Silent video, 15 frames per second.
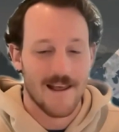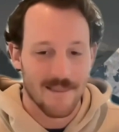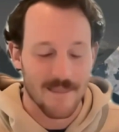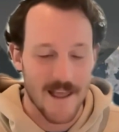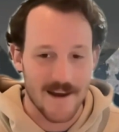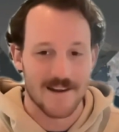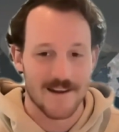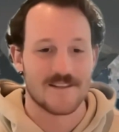
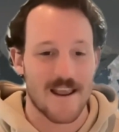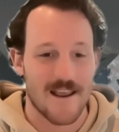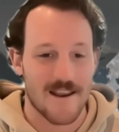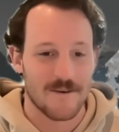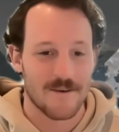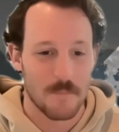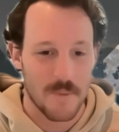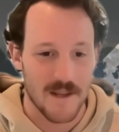Let
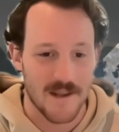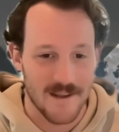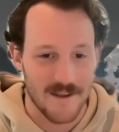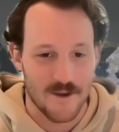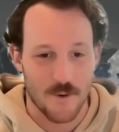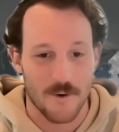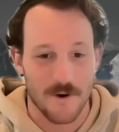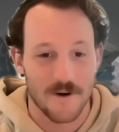Ascend be
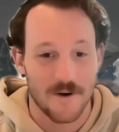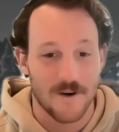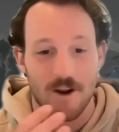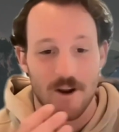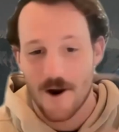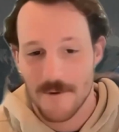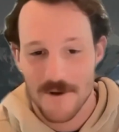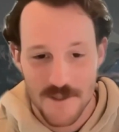your
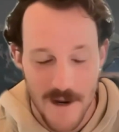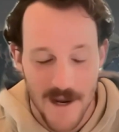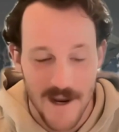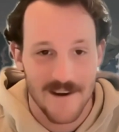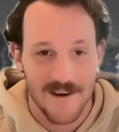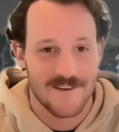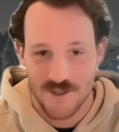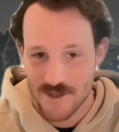garbage man
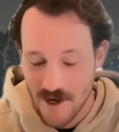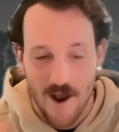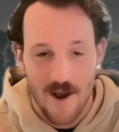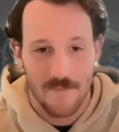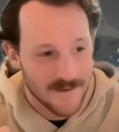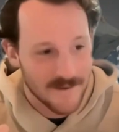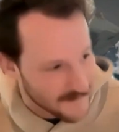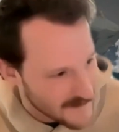and just come
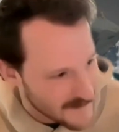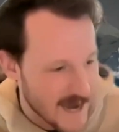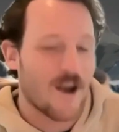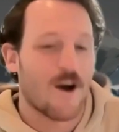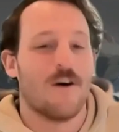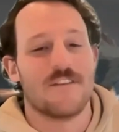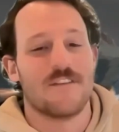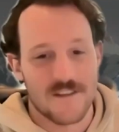and take
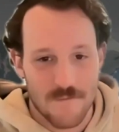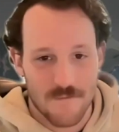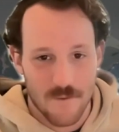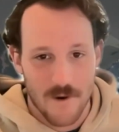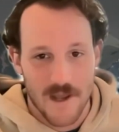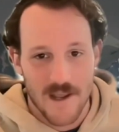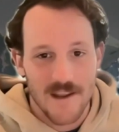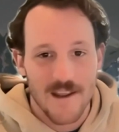all the stuff
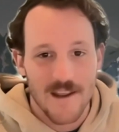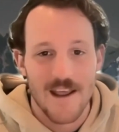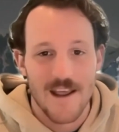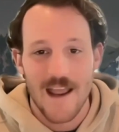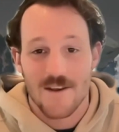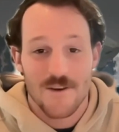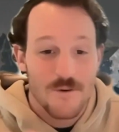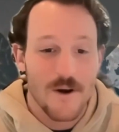away.
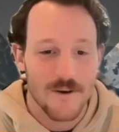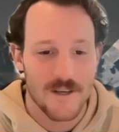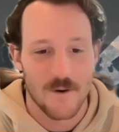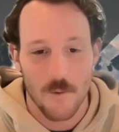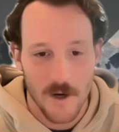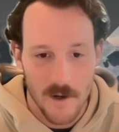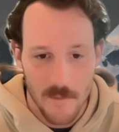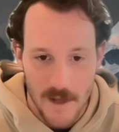And you don't need to
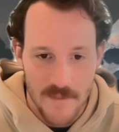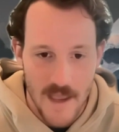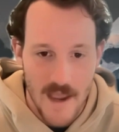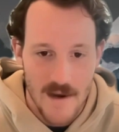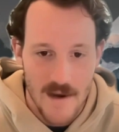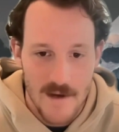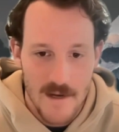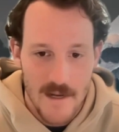worry about
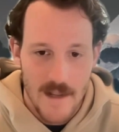that.